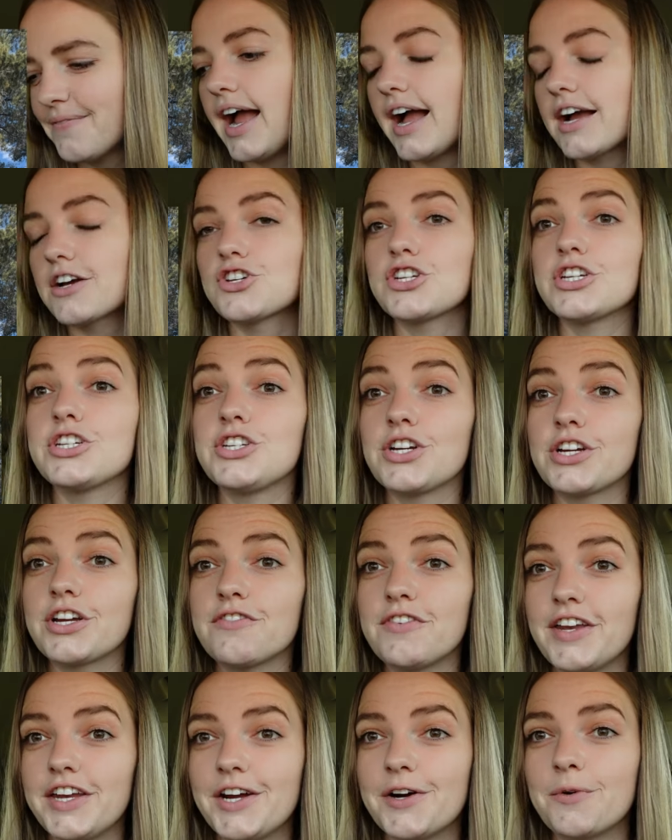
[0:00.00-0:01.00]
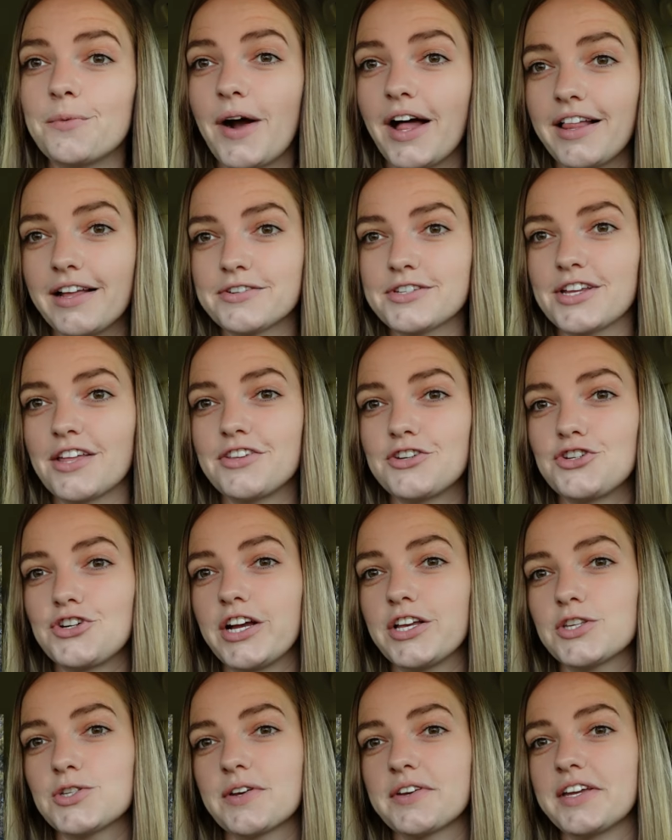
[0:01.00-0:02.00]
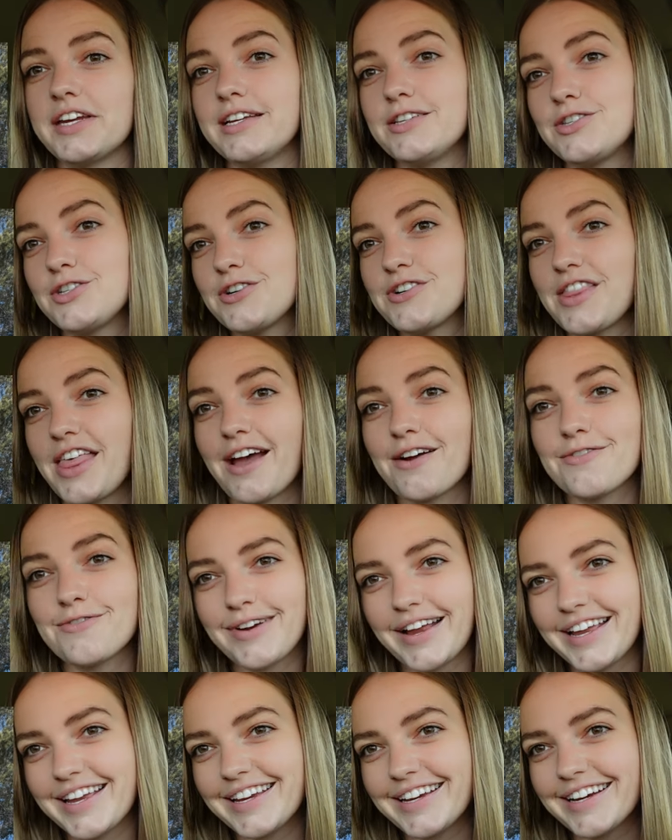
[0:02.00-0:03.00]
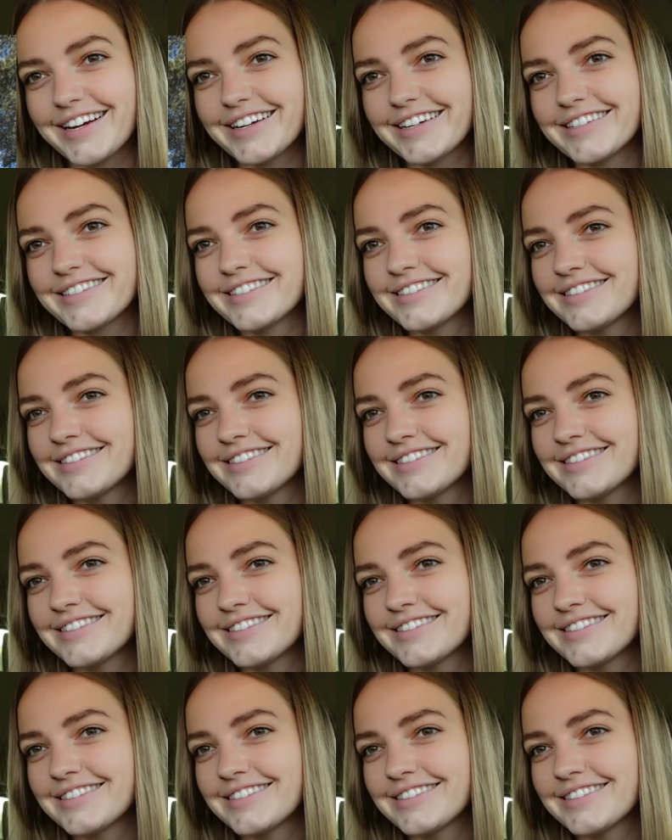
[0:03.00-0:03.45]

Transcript: I actually took a video while I was on the trail, so I'm gonna insert that right here.